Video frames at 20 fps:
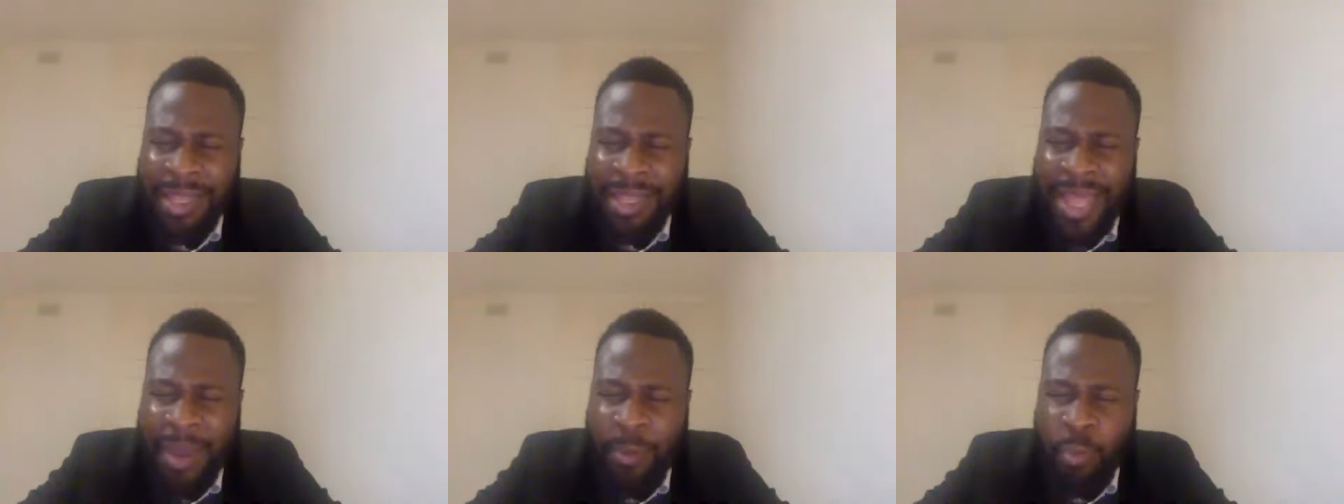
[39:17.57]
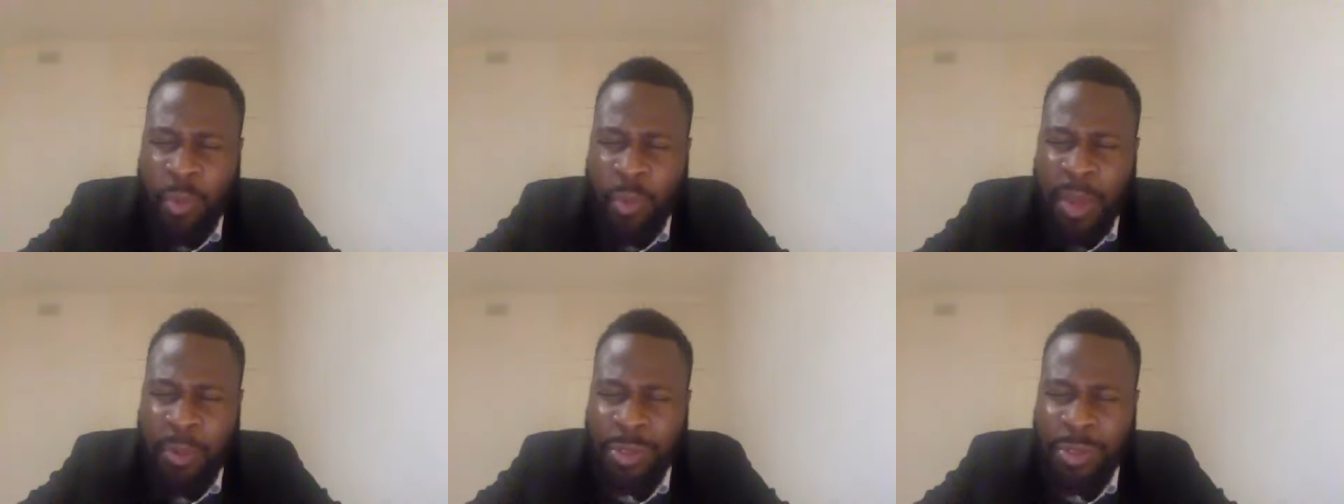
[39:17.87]
that
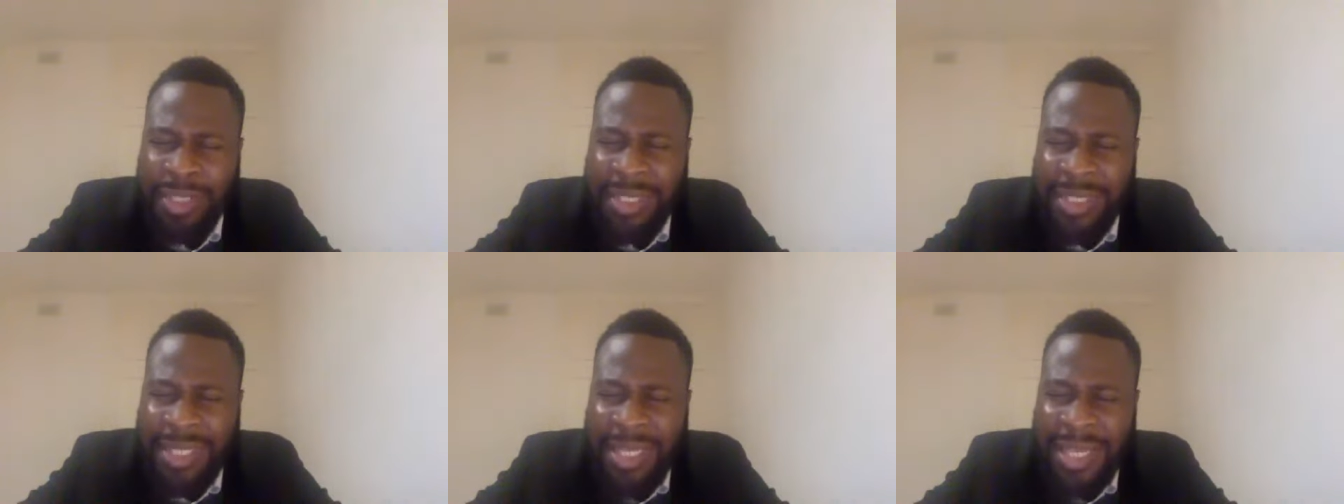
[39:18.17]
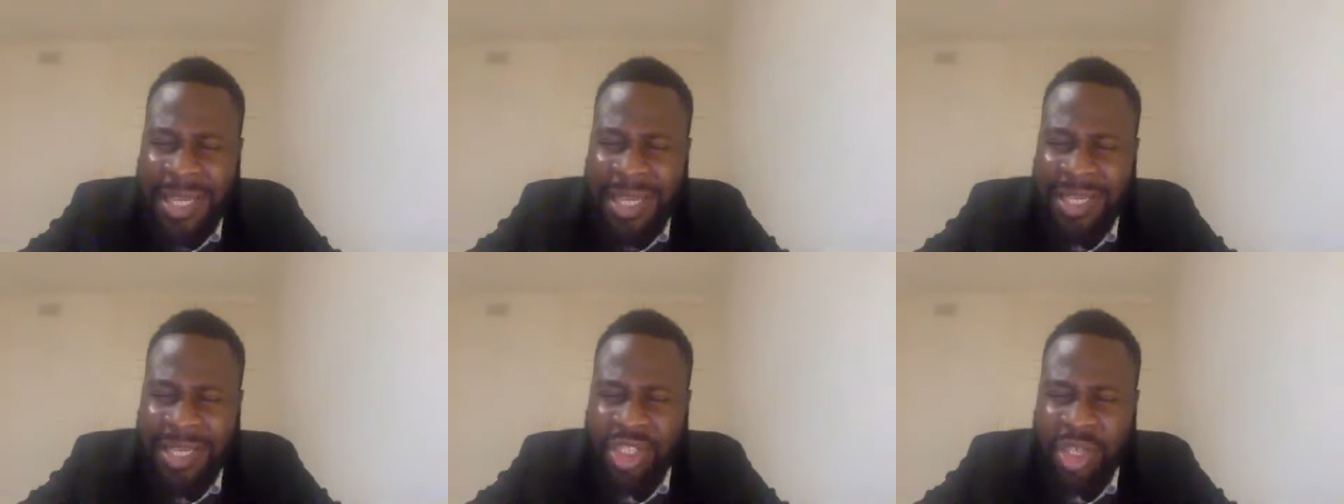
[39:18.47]
we would
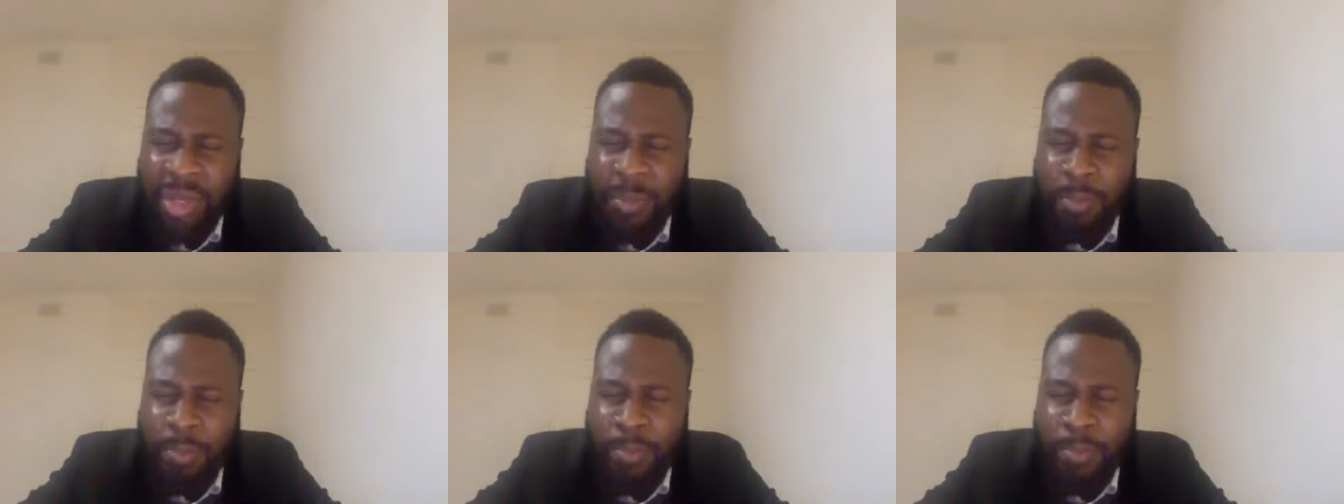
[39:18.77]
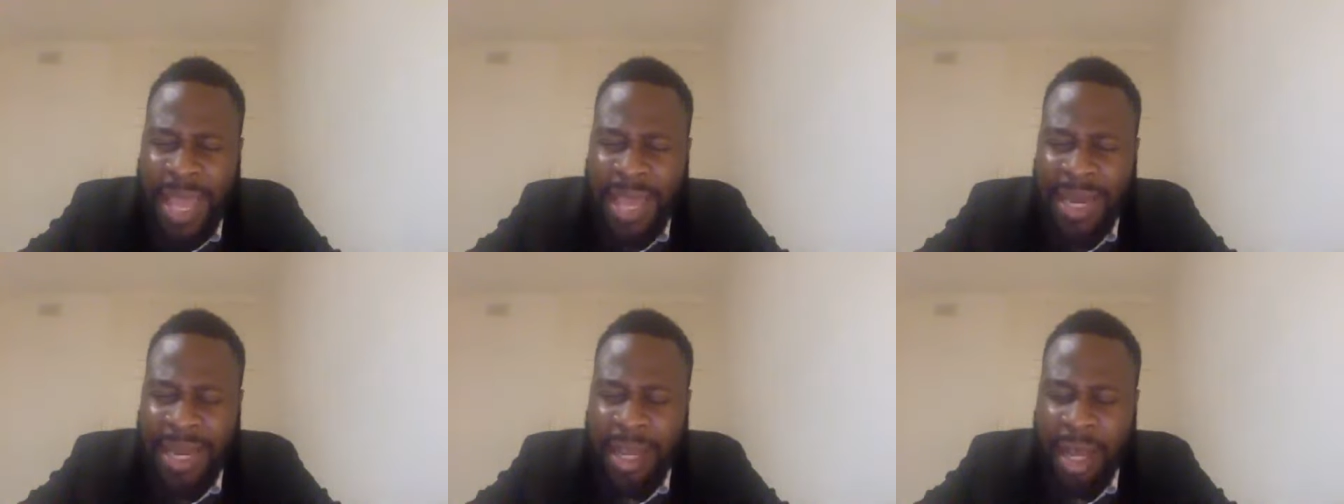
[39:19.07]
teach
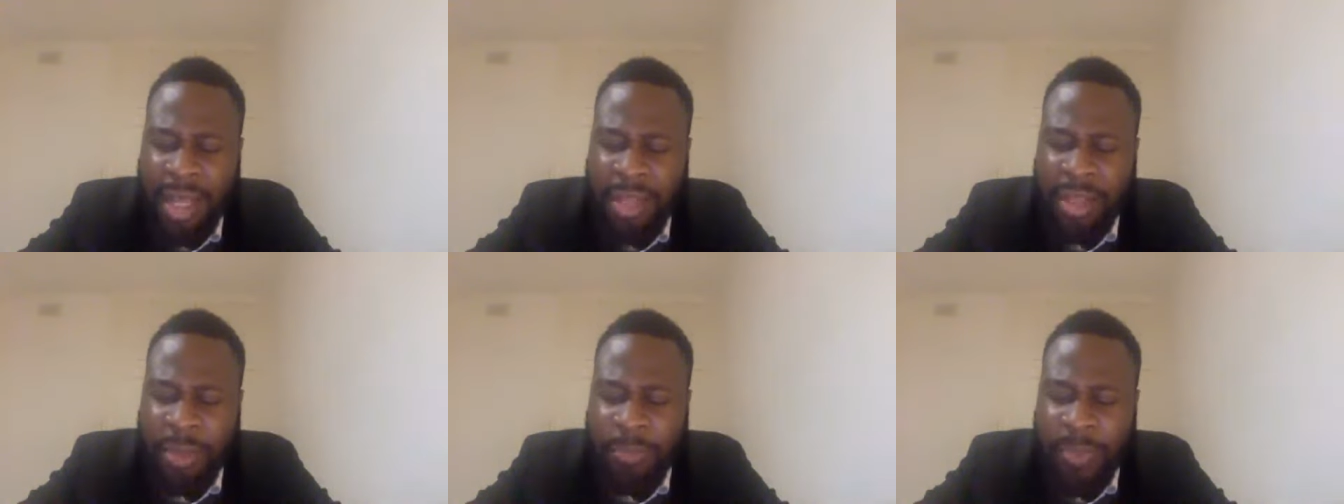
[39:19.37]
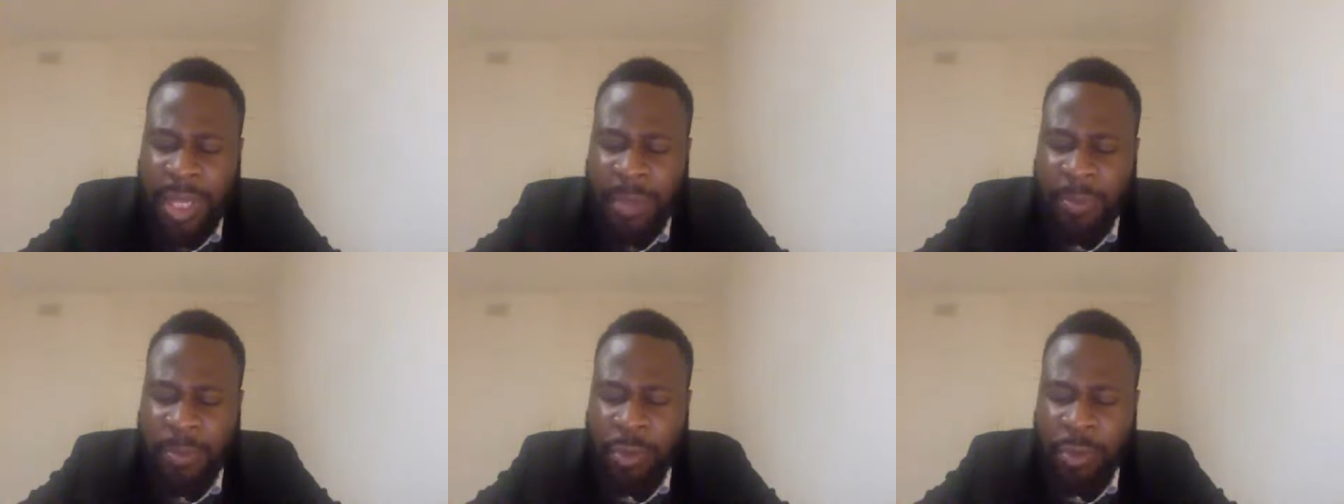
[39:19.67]
many other
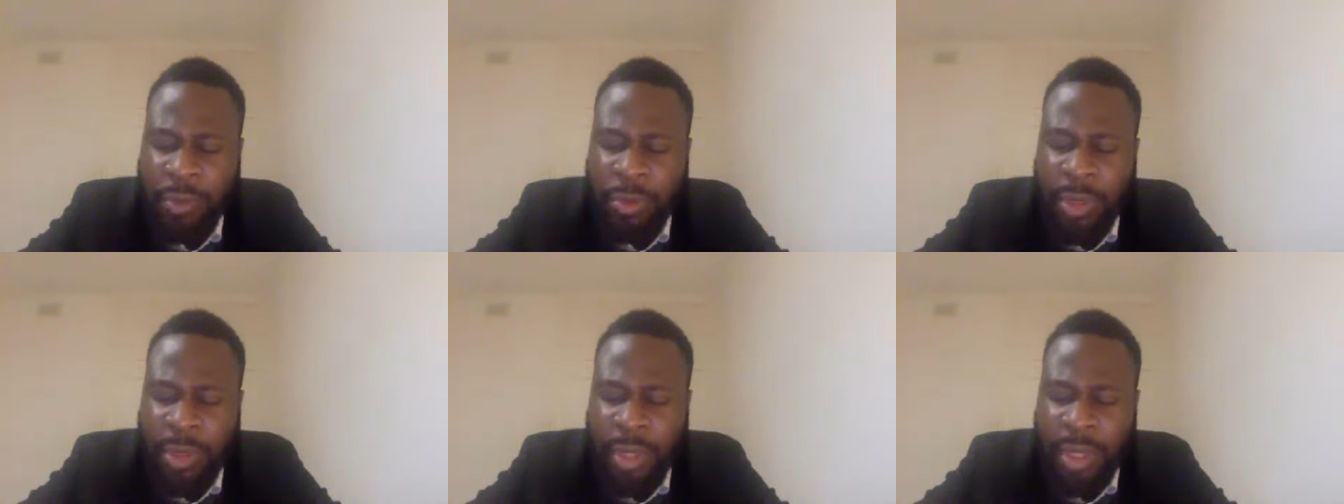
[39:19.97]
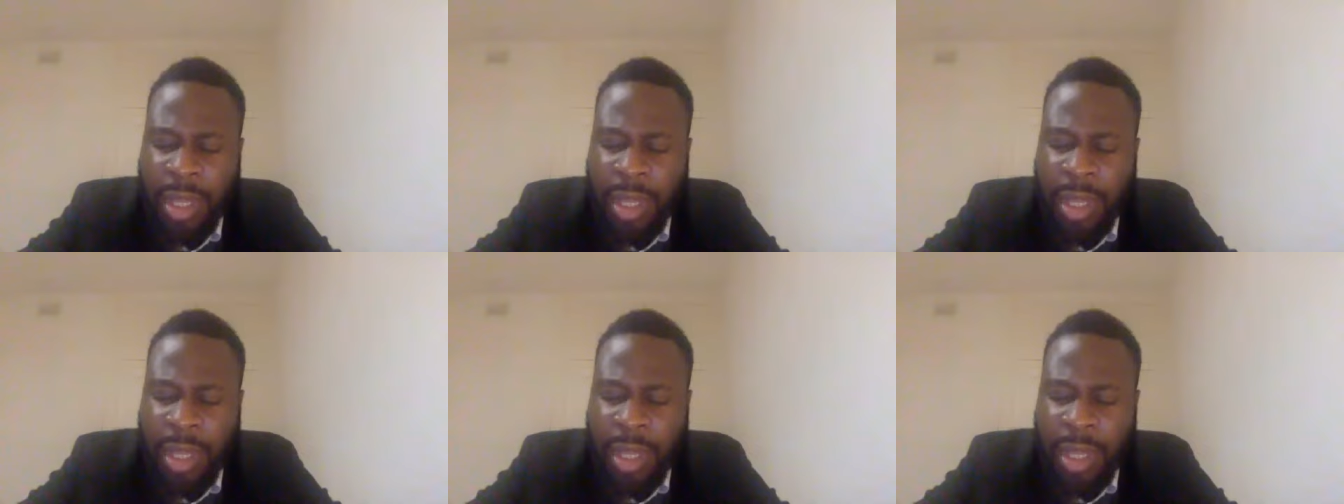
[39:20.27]
people,